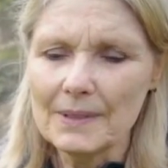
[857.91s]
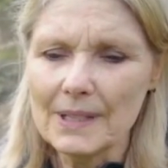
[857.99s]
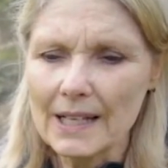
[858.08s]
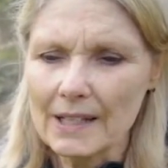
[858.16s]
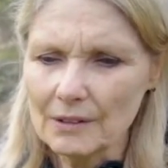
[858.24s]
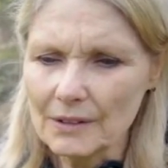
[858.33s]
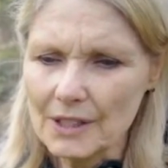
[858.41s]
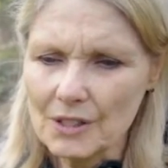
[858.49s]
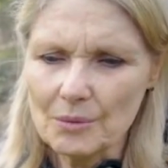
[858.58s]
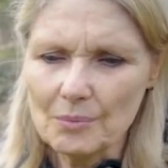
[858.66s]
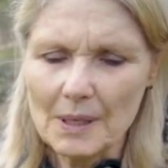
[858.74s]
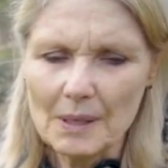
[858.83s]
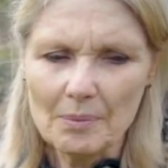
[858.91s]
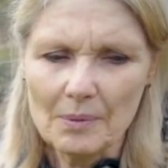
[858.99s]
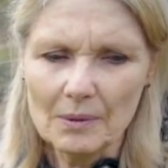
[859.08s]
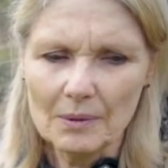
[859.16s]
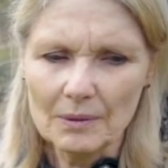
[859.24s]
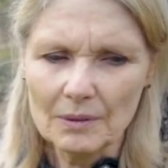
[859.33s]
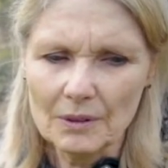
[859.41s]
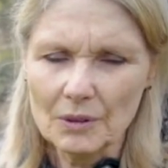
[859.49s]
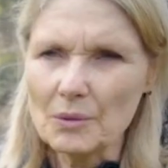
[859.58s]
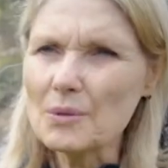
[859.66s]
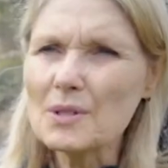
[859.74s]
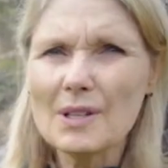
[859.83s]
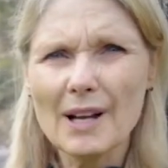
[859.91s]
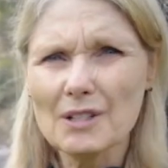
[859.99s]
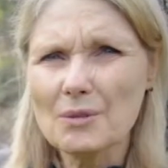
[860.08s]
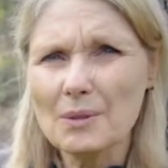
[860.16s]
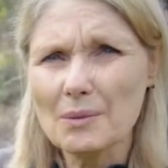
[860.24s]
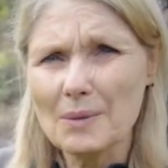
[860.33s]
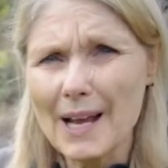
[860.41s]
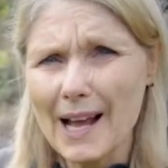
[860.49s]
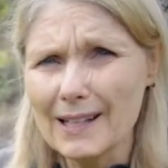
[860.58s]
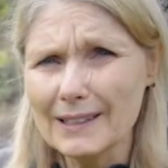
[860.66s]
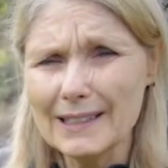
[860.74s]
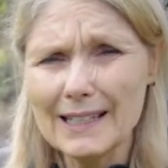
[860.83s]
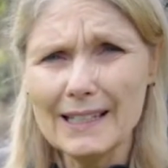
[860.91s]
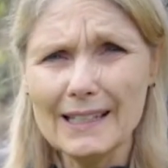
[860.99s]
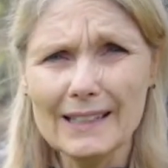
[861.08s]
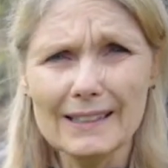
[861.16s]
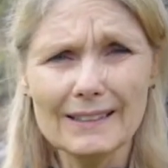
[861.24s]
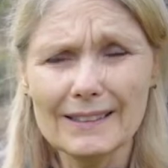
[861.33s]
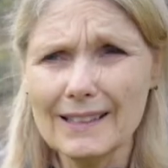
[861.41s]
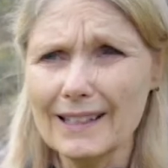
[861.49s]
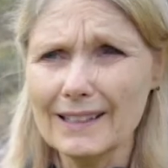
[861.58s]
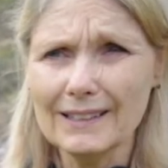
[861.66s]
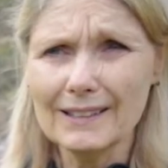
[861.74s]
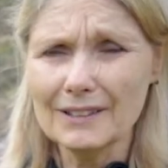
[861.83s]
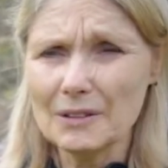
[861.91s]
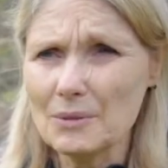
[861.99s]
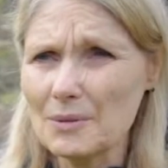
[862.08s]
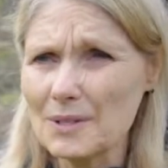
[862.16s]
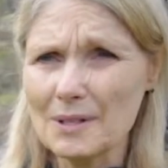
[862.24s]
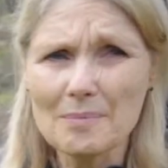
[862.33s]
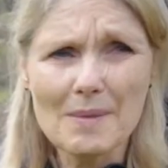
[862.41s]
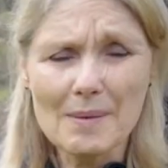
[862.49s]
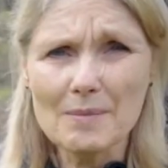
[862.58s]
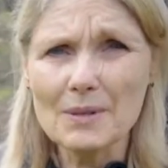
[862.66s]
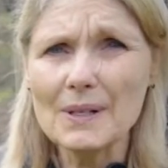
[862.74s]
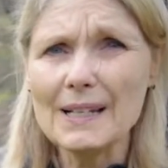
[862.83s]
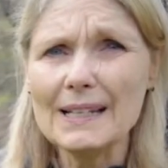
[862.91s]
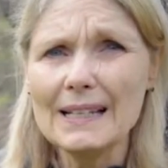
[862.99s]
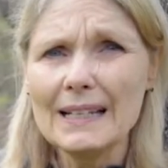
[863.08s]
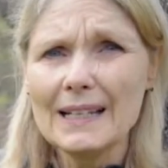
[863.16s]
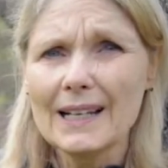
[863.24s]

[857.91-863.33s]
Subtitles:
Not only do people lose touch with reality and lose their memory,